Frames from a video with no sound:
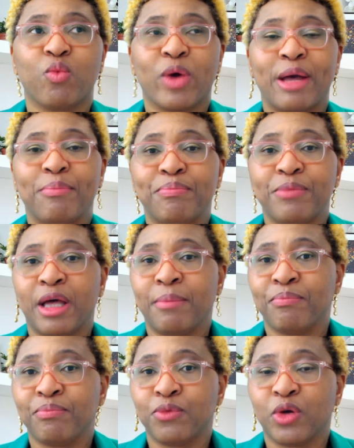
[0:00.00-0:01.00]
where um,
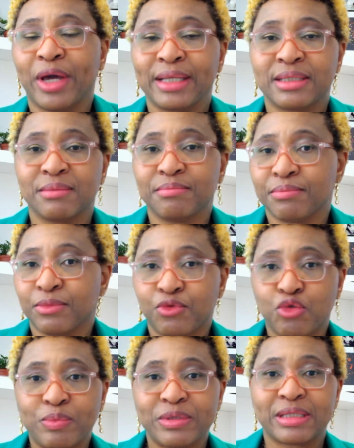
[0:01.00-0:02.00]
you get
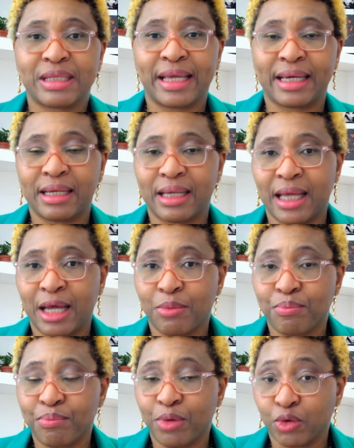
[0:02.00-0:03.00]
groups like uh,
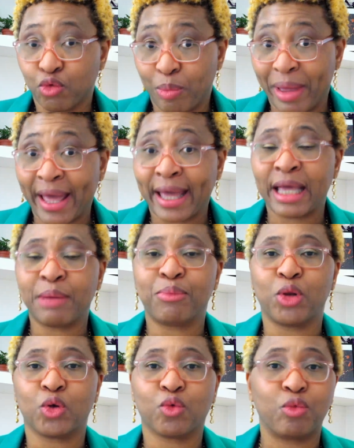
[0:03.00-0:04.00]
blood group A,
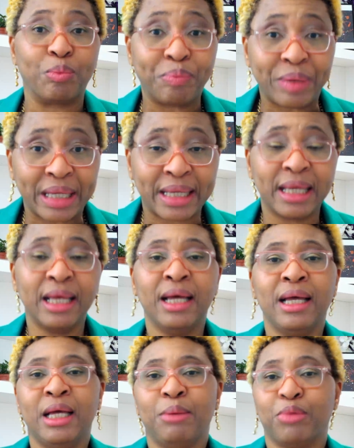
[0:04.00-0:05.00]
blood group B,
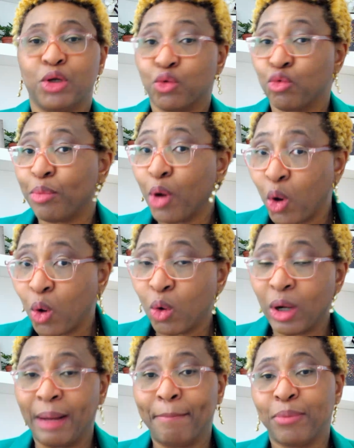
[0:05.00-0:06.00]
blood group
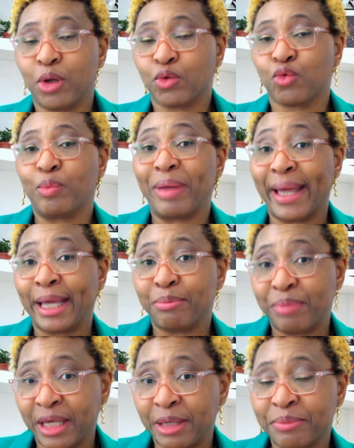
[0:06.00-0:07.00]
O, and blood group
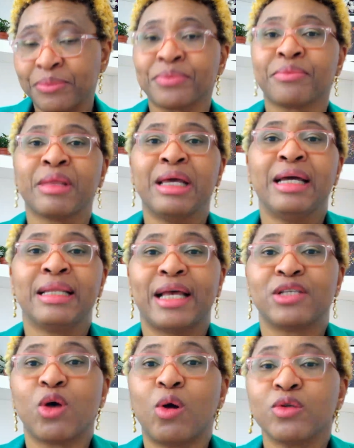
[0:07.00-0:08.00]
AB. There
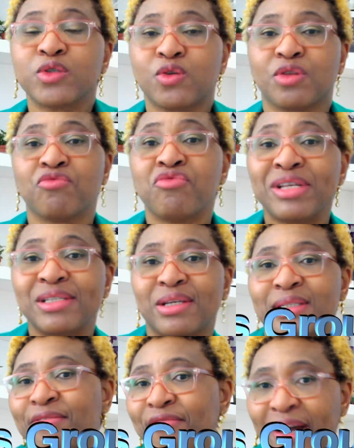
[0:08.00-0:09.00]
is also the
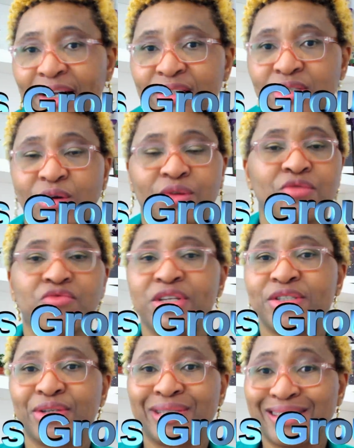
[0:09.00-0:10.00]
rhesus factor or the
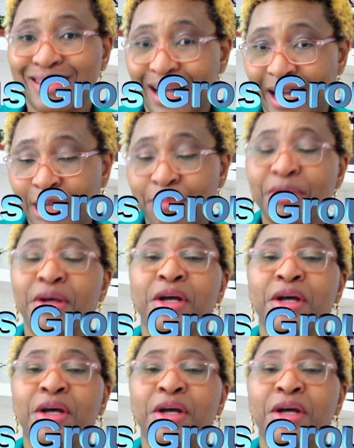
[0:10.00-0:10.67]
rhesus type,